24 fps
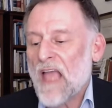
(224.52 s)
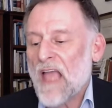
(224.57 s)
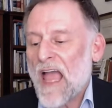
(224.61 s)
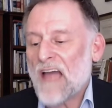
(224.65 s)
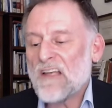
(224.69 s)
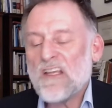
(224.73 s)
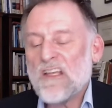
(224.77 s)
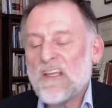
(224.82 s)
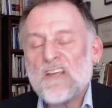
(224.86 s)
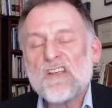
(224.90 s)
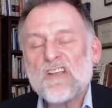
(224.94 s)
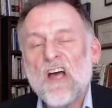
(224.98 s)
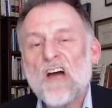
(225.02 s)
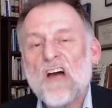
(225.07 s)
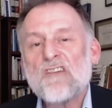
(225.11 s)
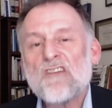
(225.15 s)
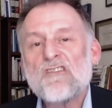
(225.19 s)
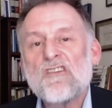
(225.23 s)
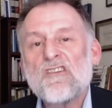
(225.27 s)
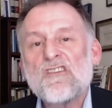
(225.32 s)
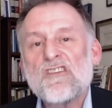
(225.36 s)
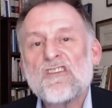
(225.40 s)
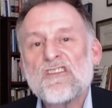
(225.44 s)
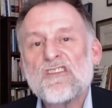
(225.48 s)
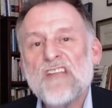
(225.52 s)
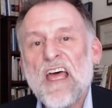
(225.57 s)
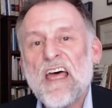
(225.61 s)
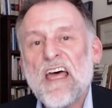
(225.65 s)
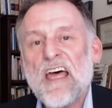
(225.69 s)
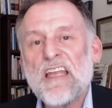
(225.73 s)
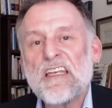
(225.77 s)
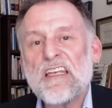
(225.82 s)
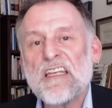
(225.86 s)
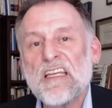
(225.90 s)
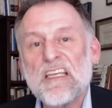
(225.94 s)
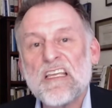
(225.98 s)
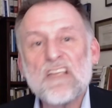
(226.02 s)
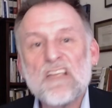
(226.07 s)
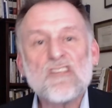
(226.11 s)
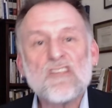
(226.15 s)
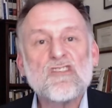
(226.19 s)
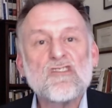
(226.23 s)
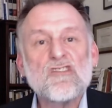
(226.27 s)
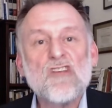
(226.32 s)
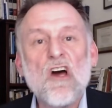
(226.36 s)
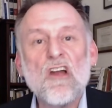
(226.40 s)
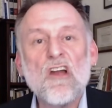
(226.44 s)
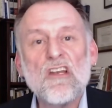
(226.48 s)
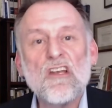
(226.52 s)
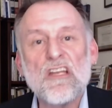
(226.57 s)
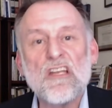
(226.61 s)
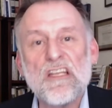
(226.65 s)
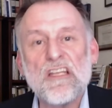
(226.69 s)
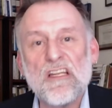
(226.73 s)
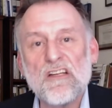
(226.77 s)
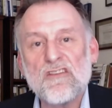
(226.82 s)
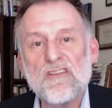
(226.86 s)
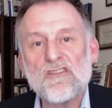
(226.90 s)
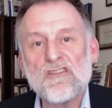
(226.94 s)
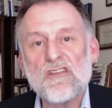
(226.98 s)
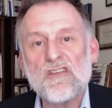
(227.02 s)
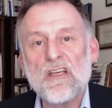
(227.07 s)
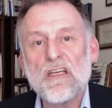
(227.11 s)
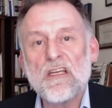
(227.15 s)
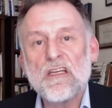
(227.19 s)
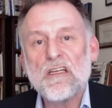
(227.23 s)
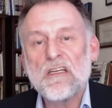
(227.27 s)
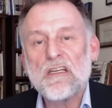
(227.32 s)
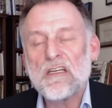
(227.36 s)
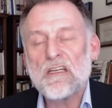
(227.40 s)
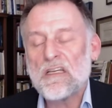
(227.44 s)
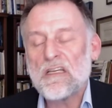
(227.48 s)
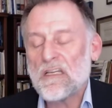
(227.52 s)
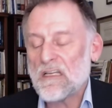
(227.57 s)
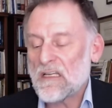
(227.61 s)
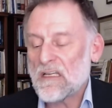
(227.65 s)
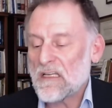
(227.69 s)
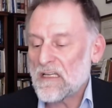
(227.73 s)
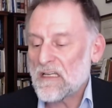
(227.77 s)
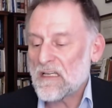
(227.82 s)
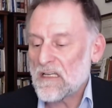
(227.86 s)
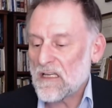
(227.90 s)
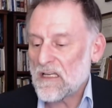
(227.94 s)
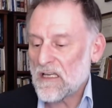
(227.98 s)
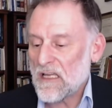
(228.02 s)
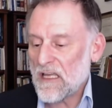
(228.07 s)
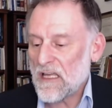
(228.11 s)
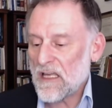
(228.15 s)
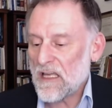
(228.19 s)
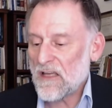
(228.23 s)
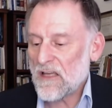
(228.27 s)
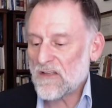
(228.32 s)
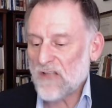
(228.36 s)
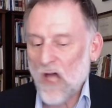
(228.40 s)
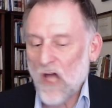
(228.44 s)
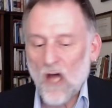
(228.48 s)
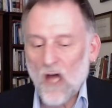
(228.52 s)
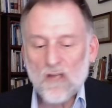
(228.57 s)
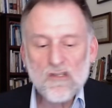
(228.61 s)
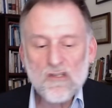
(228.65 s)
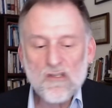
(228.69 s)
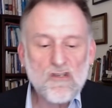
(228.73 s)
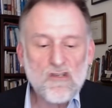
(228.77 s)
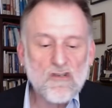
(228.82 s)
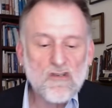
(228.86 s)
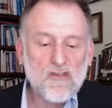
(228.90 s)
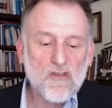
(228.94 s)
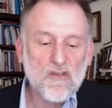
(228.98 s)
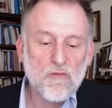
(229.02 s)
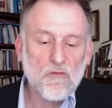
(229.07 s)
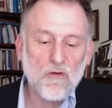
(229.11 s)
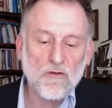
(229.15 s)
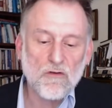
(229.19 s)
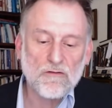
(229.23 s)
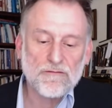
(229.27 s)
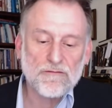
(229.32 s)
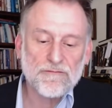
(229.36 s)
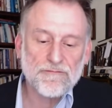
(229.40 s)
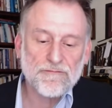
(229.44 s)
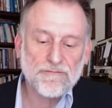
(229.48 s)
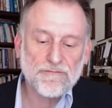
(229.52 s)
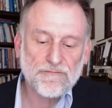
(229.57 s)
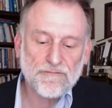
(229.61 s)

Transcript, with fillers: and his understanding, his knowledge, is unsearchable.